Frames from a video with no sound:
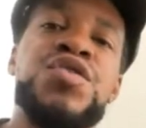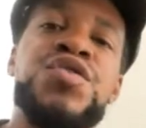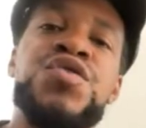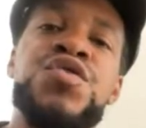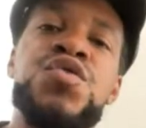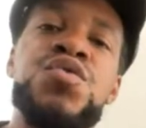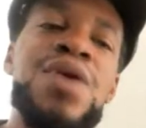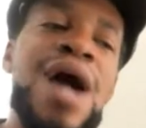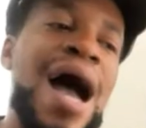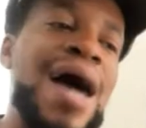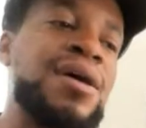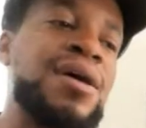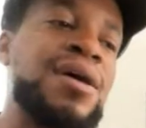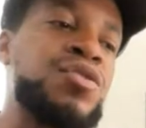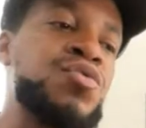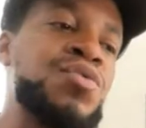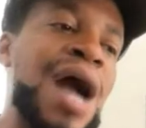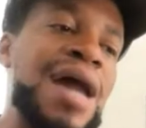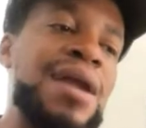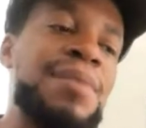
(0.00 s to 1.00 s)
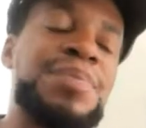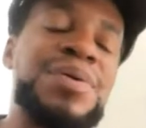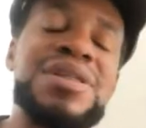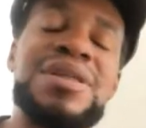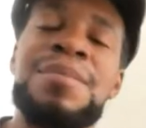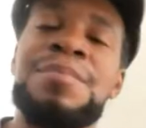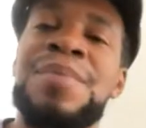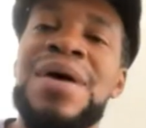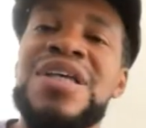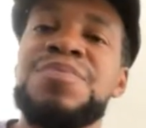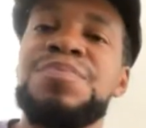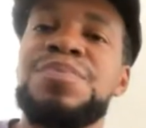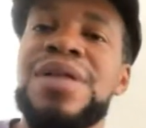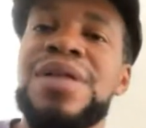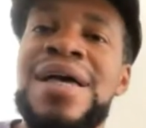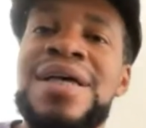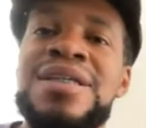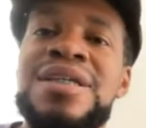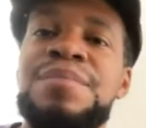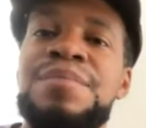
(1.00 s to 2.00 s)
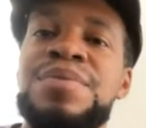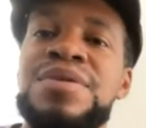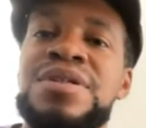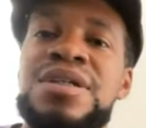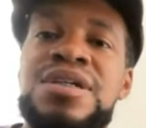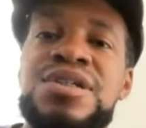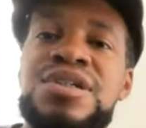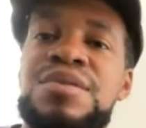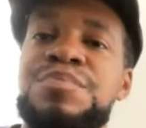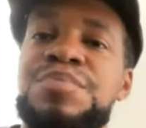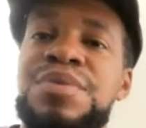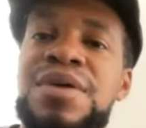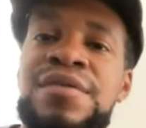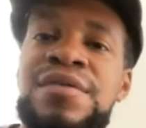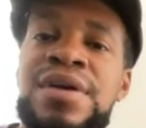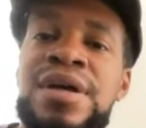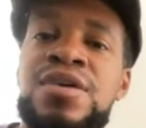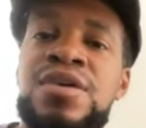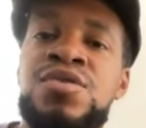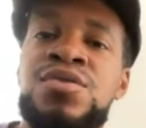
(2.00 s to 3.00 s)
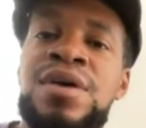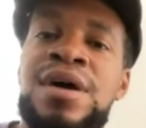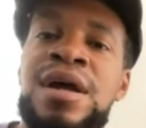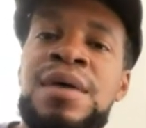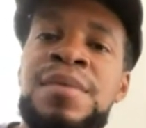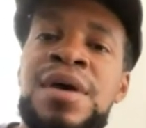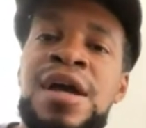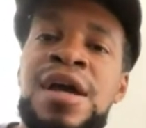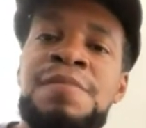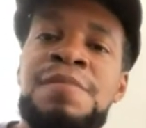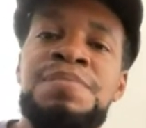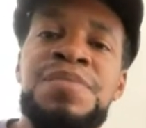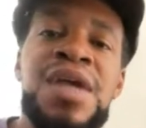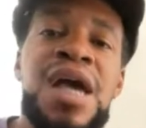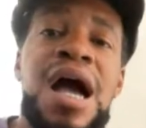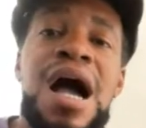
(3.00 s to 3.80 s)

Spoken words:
You gotta put the best players in position. Period. You know what I mean?